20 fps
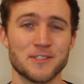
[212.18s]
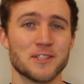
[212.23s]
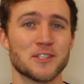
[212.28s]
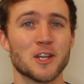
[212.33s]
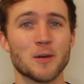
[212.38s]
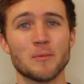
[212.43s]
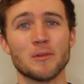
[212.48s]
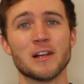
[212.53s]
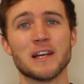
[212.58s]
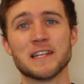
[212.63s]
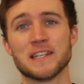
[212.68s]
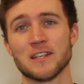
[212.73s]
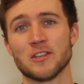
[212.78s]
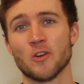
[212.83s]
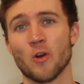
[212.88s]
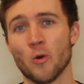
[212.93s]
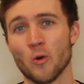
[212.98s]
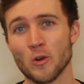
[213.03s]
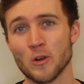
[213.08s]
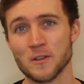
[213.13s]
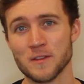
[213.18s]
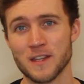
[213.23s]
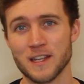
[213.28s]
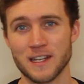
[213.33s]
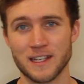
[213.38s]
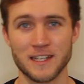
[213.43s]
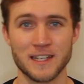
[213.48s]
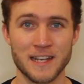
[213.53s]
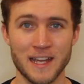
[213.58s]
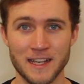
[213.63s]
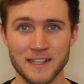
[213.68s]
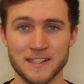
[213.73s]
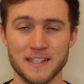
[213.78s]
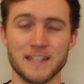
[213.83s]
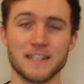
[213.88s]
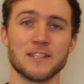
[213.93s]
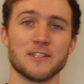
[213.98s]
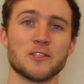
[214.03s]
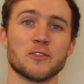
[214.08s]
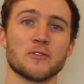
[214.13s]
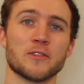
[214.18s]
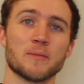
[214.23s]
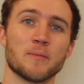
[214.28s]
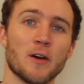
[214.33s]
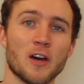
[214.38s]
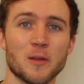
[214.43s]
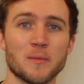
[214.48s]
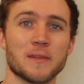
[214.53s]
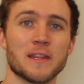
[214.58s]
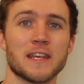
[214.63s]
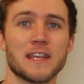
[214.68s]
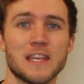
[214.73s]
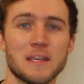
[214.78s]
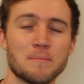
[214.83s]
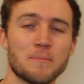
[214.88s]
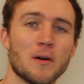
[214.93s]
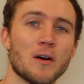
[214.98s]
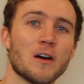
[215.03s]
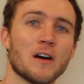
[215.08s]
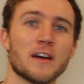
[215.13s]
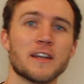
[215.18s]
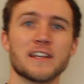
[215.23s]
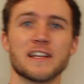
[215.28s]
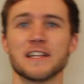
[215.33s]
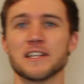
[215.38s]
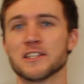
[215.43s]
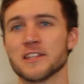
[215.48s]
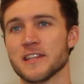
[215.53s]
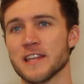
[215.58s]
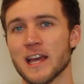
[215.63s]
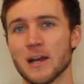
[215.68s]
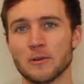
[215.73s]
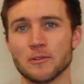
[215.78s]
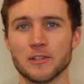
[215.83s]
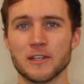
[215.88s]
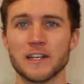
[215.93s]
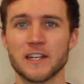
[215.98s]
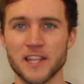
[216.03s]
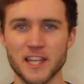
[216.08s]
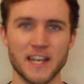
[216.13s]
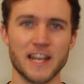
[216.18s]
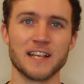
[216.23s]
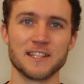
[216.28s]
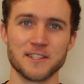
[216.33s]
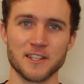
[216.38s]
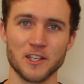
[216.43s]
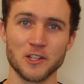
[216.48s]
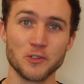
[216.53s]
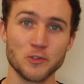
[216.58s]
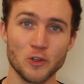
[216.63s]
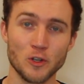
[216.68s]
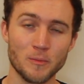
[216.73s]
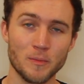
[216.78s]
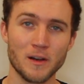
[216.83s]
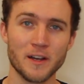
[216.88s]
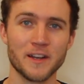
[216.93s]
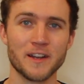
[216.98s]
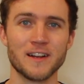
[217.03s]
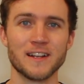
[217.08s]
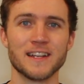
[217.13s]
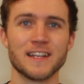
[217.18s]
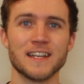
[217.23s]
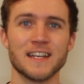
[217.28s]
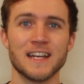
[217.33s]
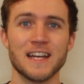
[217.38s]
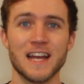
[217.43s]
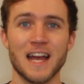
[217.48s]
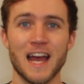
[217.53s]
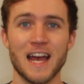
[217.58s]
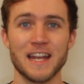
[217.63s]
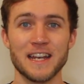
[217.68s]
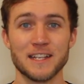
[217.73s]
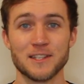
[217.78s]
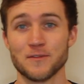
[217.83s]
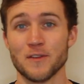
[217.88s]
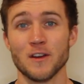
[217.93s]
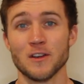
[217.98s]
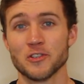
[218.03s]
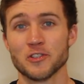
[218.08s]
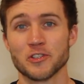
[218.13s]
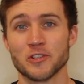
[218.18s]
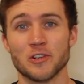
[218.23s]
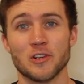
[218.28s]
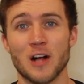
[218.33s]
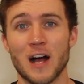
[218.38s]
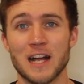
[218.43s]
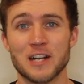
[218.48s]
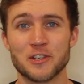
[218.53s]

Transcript: a double-ended cord that connects into the bottom of the HeatPod and into the outlet, and then has the control pod on it, and it's functional. I